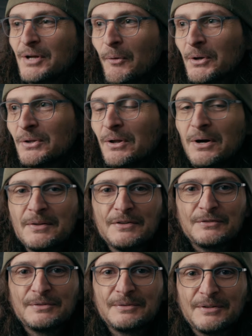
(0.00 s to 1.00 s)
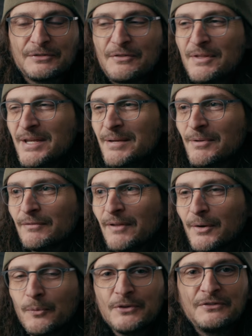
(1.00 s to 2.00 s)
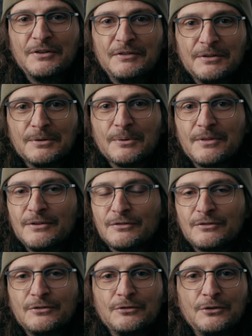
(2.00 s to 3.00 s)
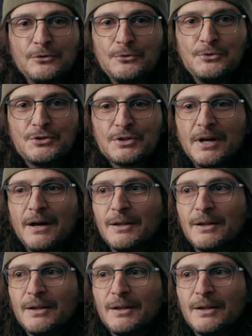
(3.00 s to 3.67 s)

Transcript: Going along this theme of like, what's the deal with these huge